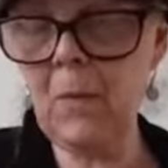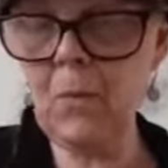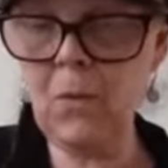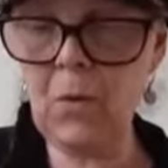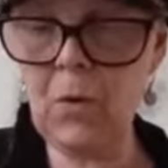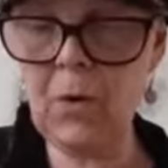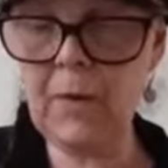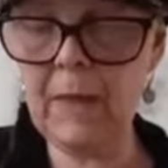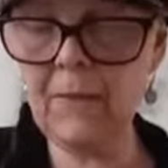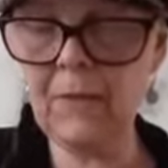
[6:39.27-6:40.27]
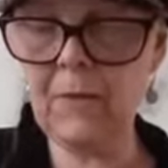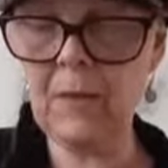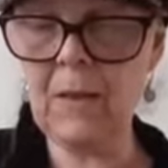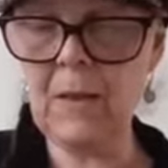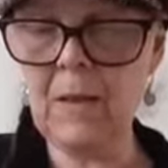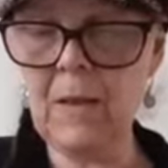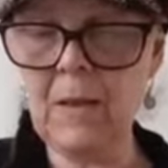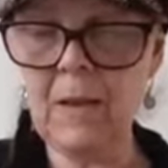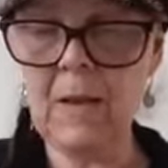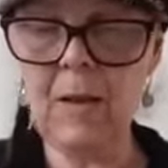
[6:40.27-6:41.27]
Oh, look at that.
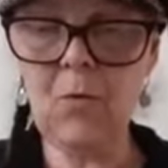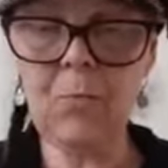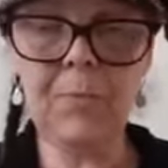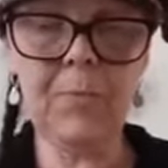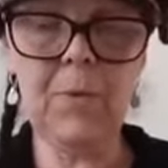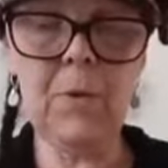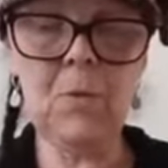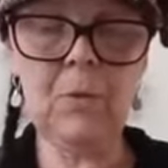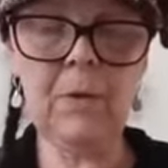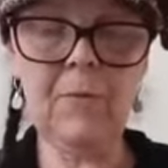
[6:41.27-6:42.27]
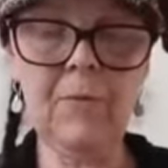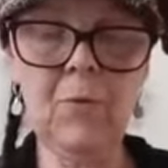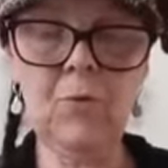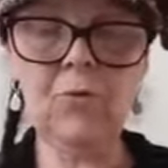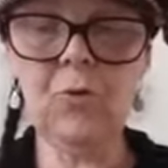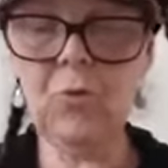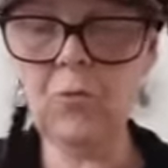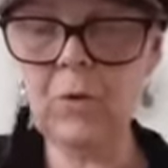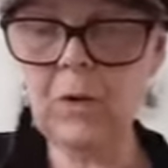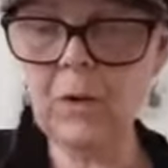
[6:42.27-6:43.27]
How beautiful,
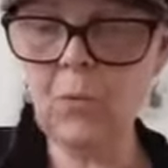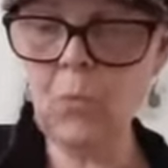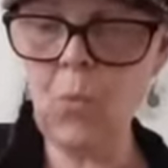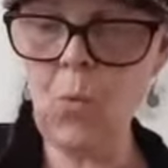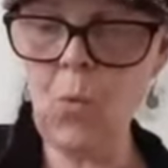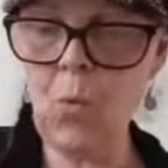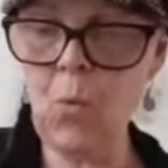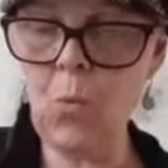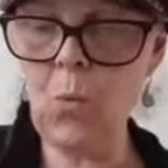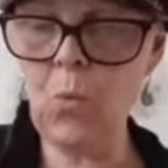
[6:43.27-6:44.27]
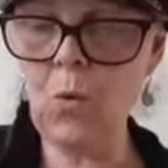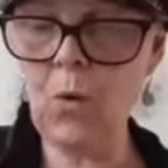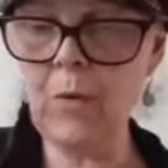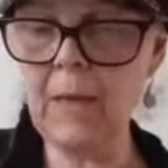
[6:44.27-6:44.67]
children. Whoa, look at